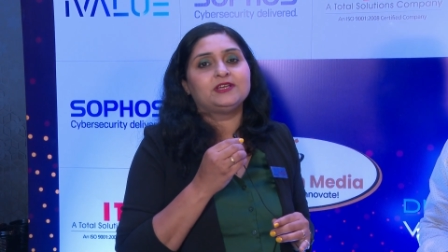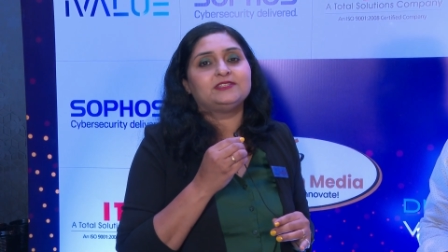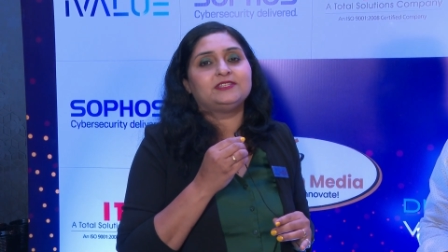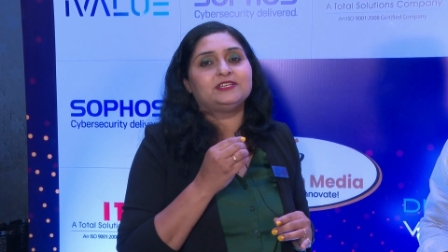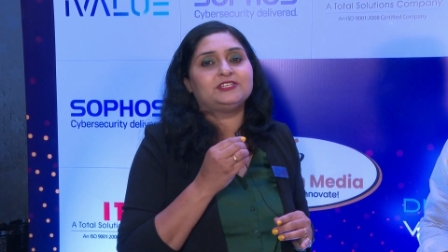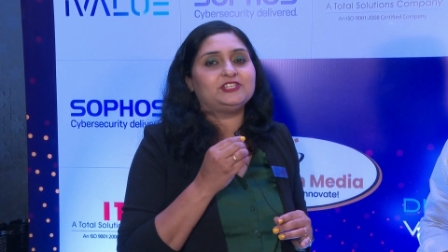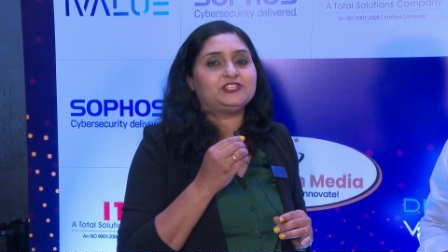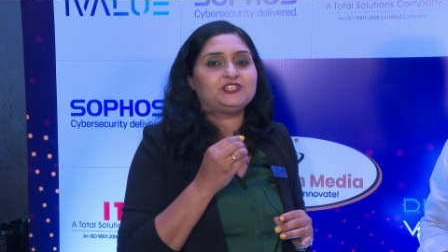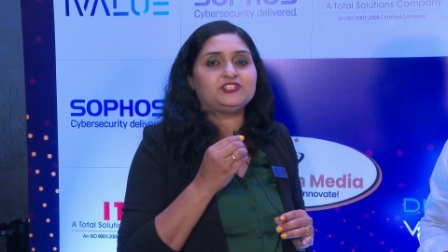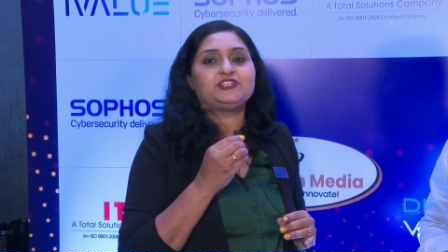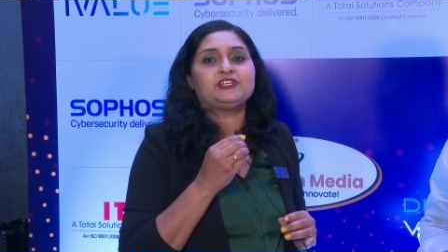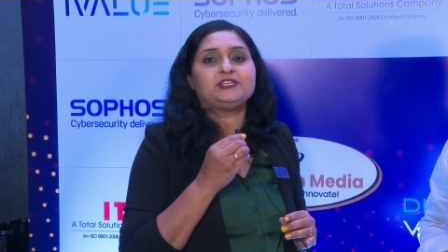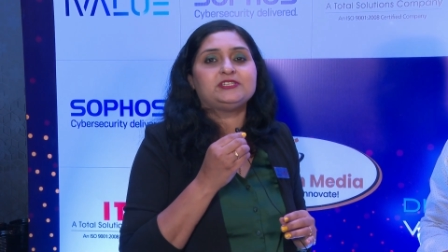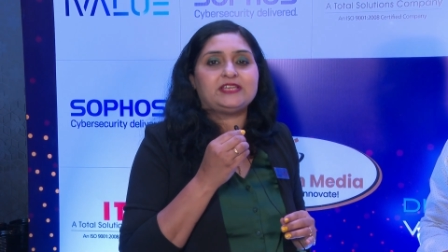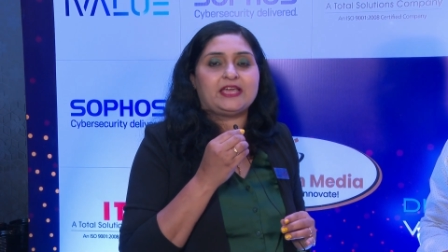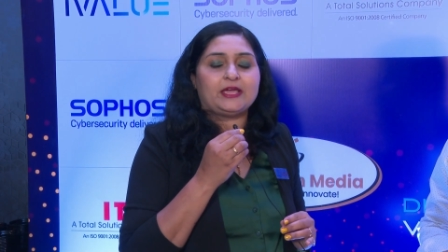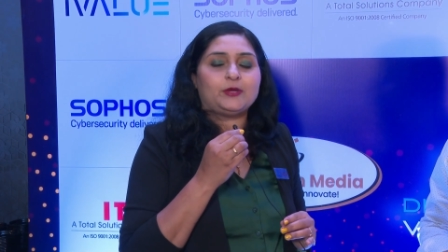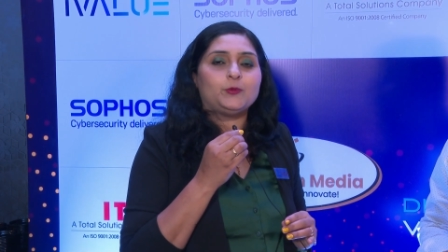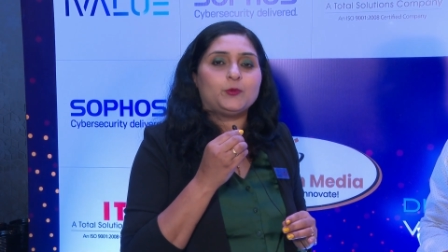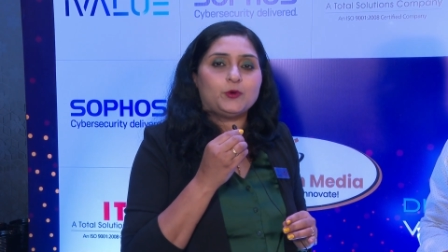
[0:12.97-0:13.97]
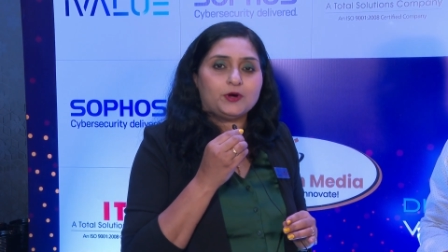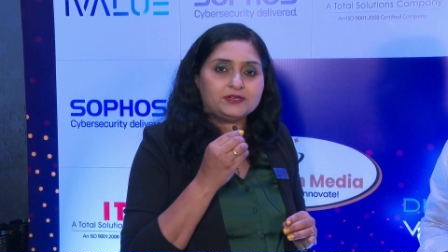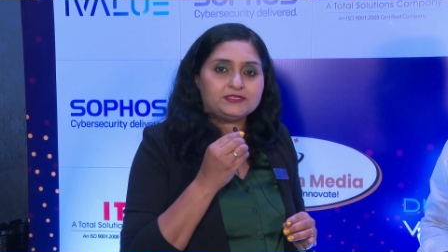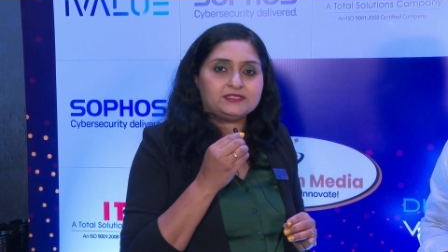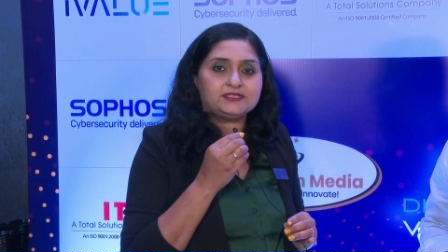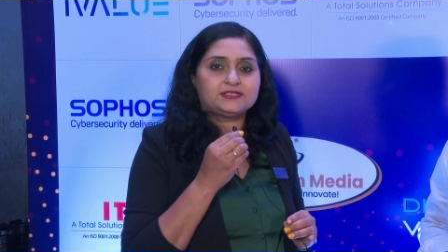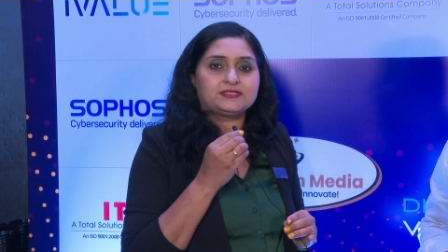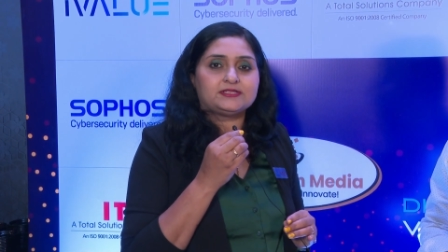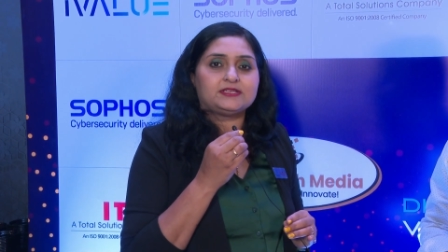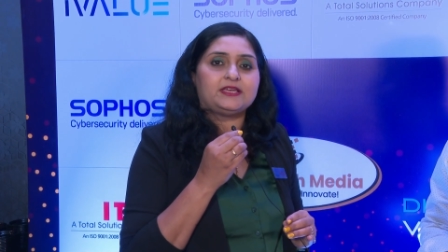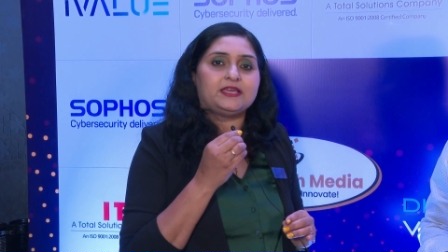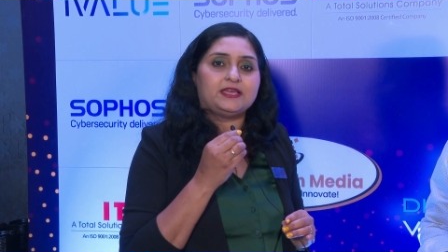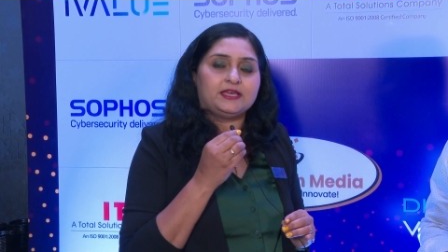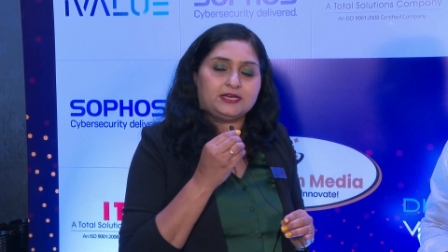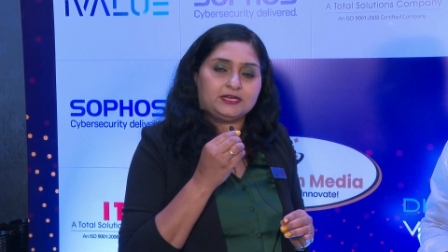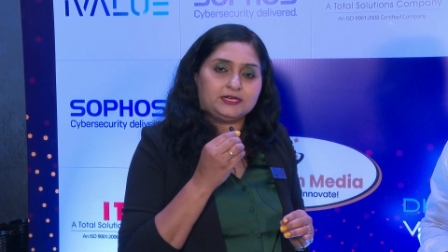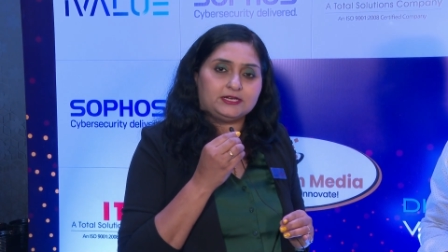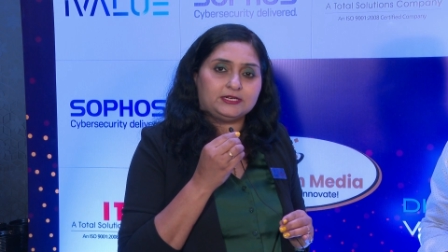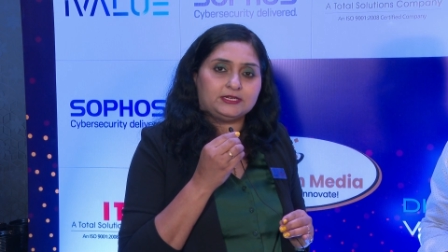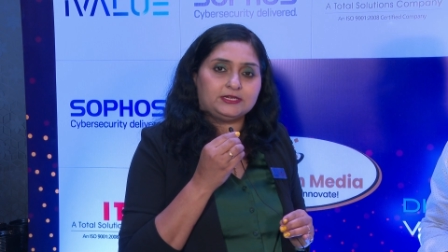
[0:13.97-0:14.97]
the Digital Tech Words
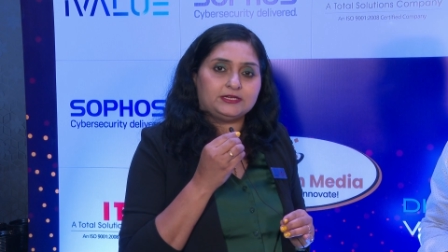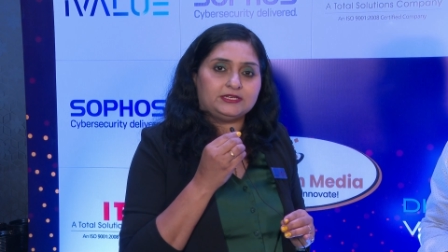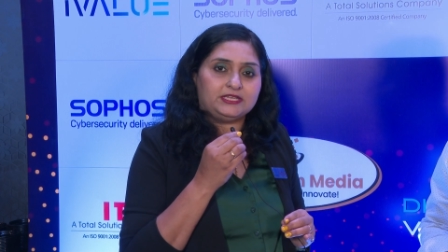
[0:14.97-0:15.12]
uh,